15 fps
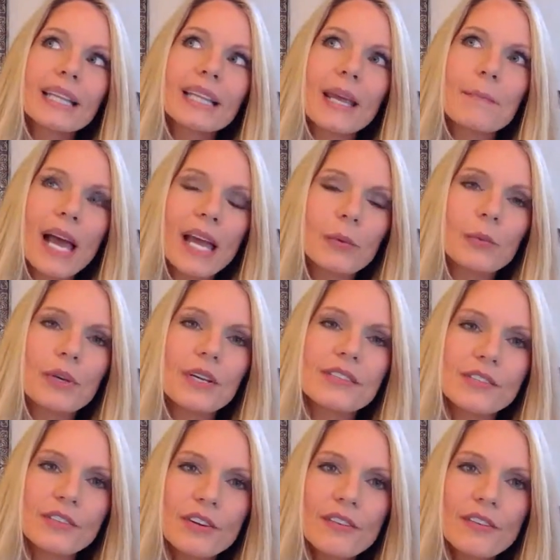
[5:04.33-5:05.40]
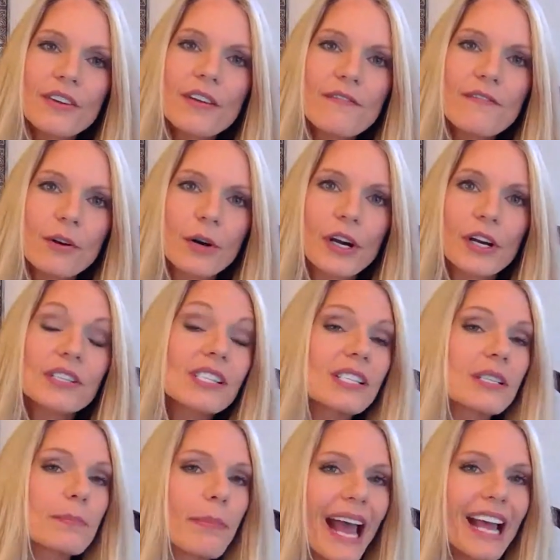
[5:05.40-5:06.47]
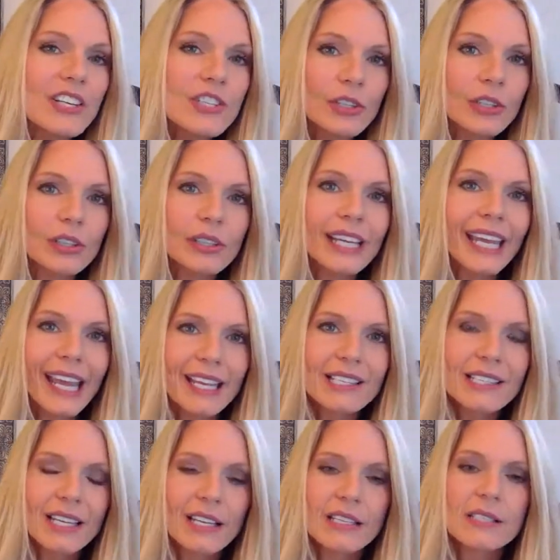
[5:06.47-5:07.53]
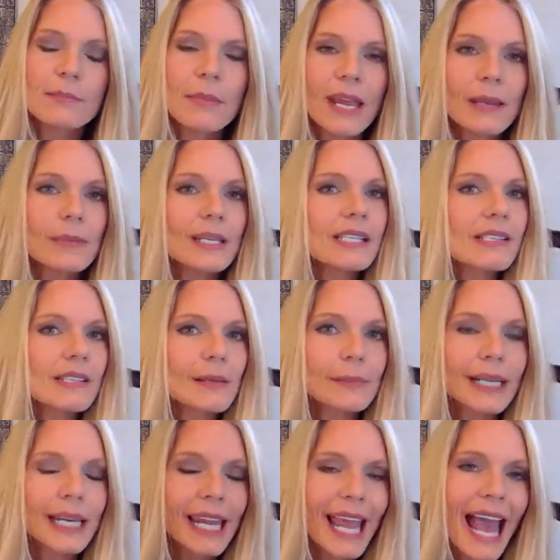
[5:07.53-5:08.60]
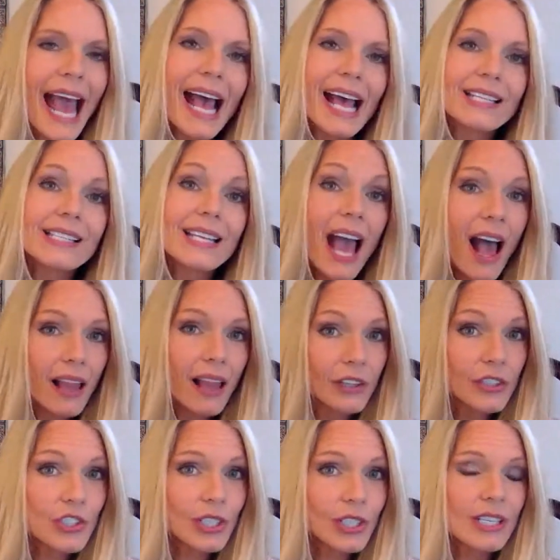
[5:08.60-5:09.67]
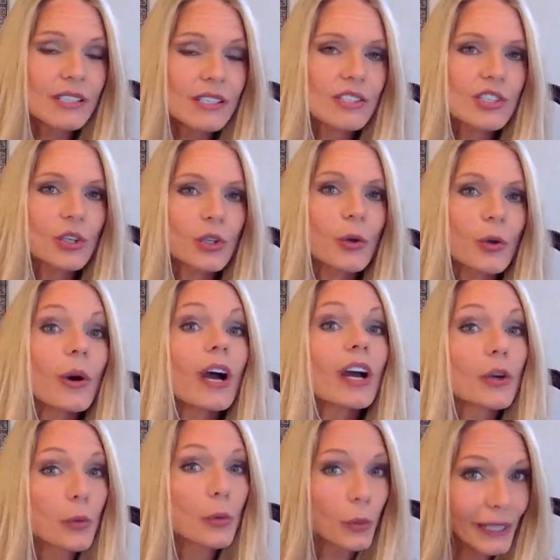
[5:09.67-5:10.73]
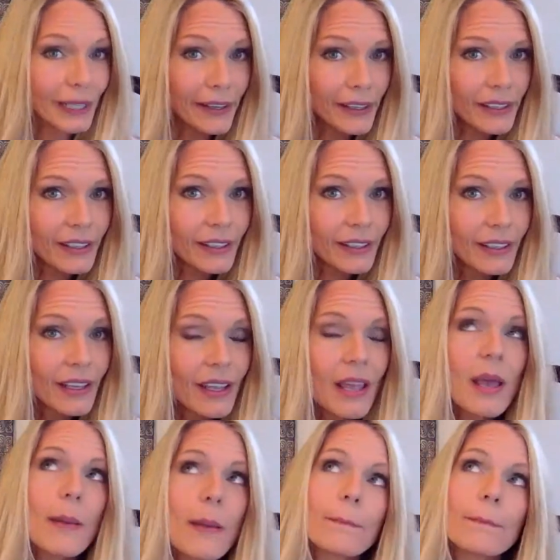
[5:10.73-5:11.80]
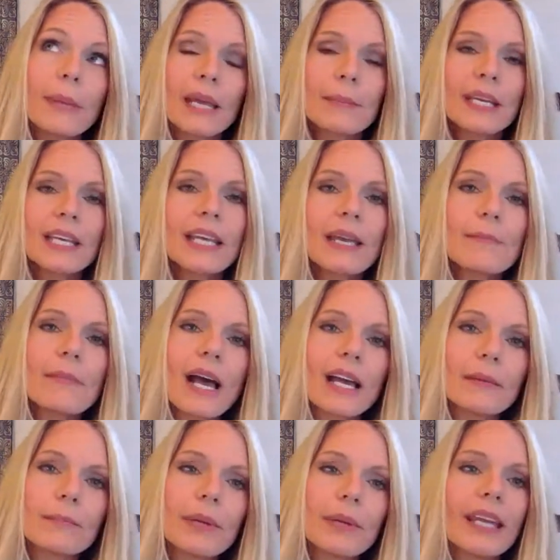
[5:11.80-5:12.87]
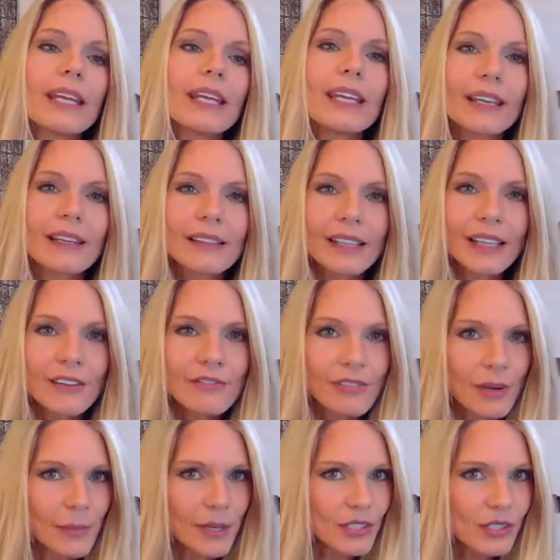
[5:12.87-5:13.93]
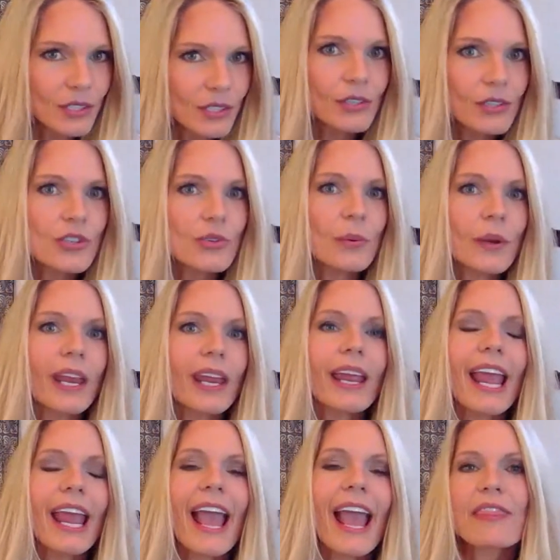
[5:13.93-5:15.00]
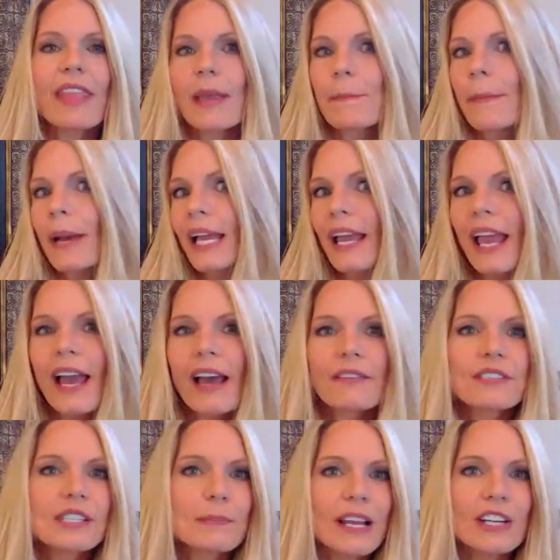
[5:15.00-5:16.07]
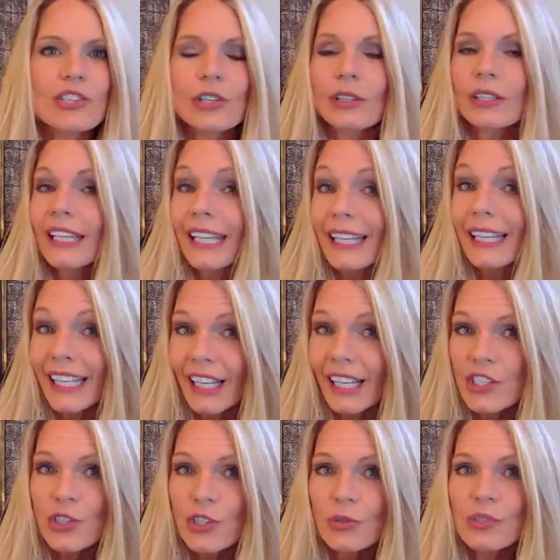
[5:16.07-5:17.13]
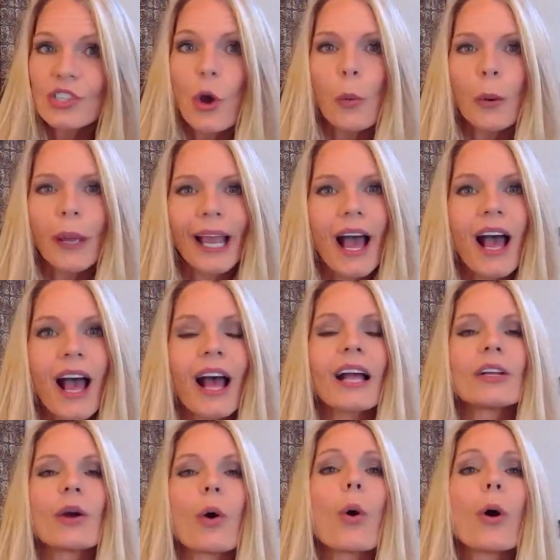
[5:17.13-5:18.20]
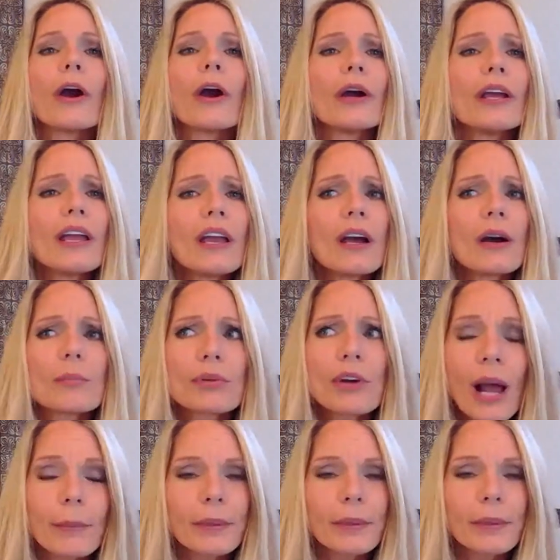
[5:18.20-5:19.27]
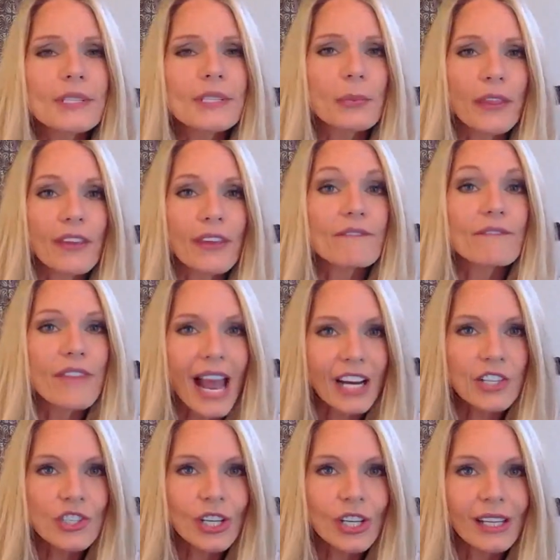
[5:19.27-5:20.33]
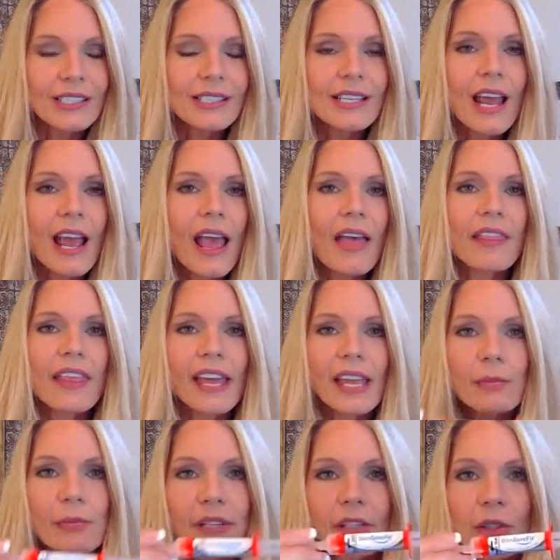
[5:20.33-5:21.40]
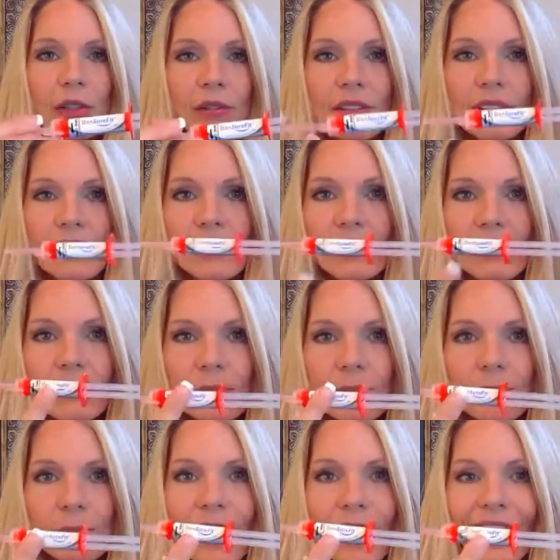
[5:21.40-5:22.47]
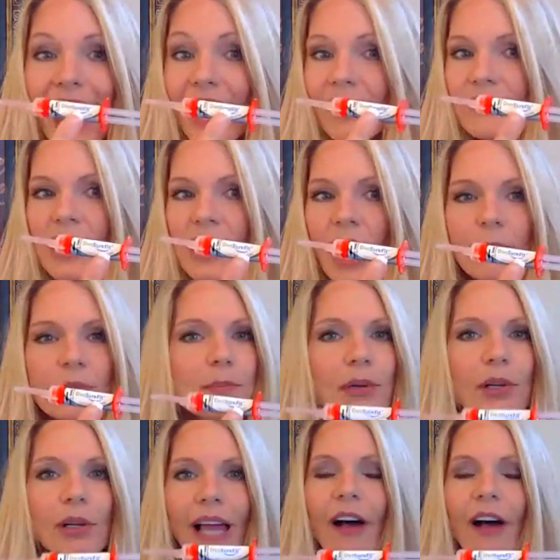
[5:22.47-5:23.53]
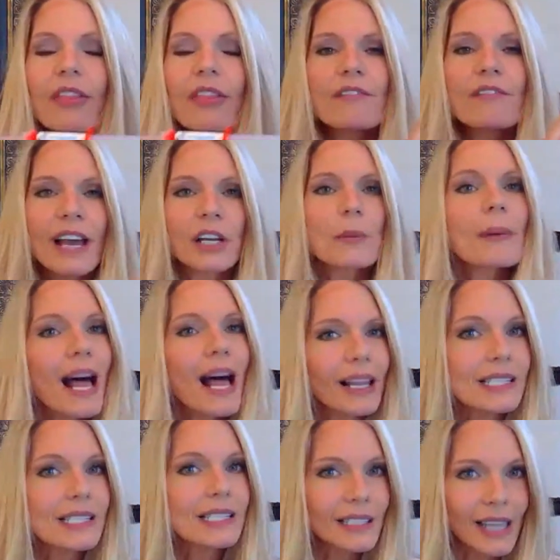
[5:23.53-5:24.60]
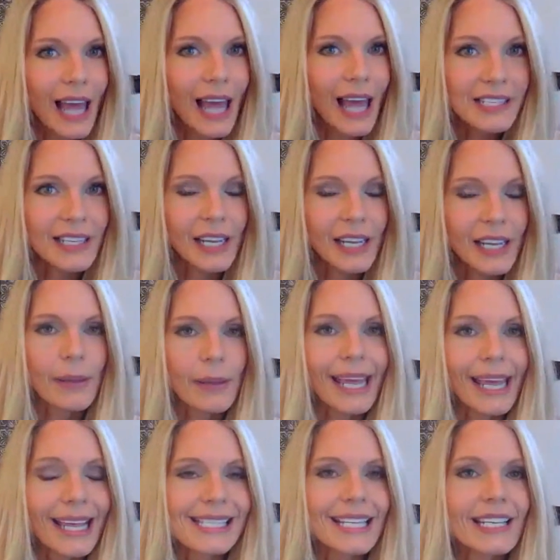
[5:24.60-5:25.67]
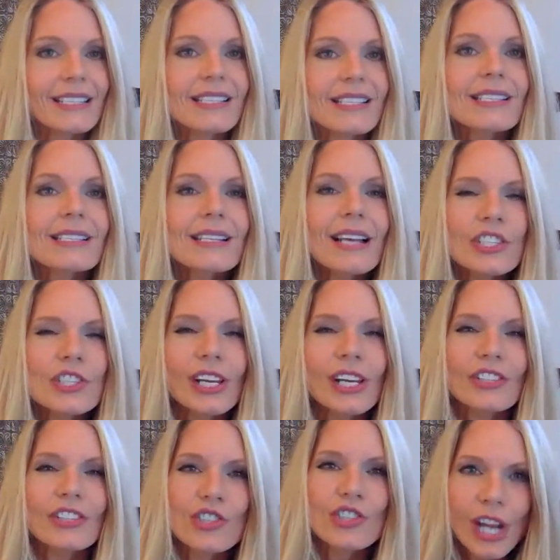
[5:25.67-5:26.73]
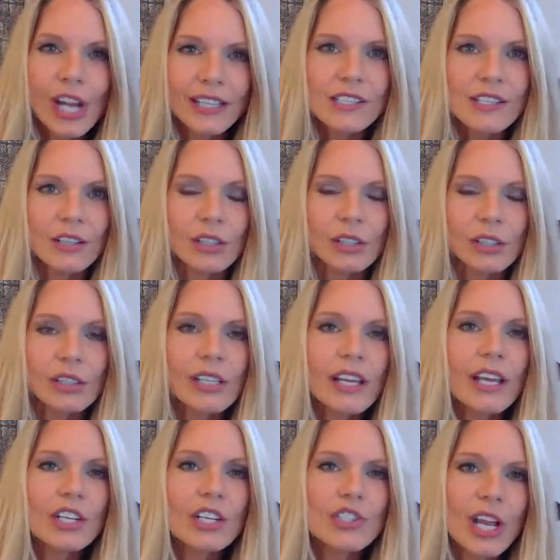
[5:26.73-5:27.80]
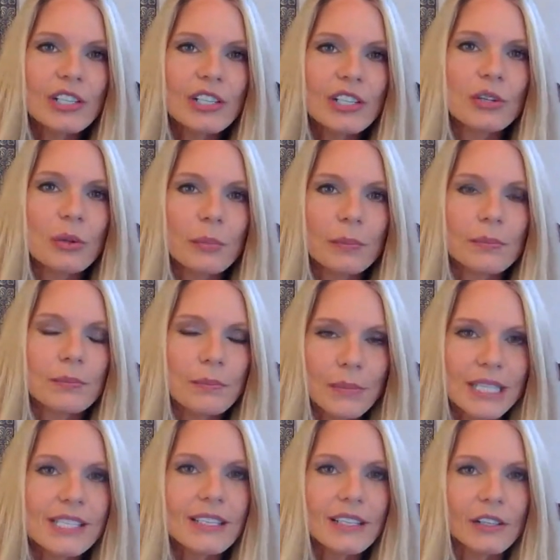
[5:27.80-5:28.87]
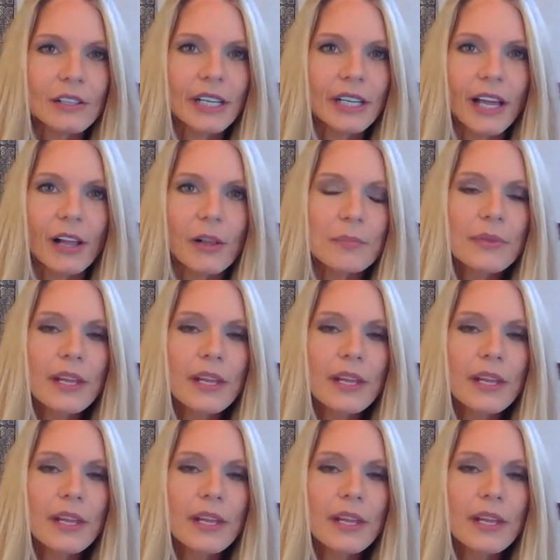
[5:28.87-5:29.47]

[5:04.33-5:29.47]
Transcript: they might reserve it for special cases. Maybe somebody has allergies to acrylic. Maybe they might be healing from a surgery and they might have special healing issues going on or problems with infections. They will a lot of times pull out the vinyl polysiloxane because it's such a gentle material.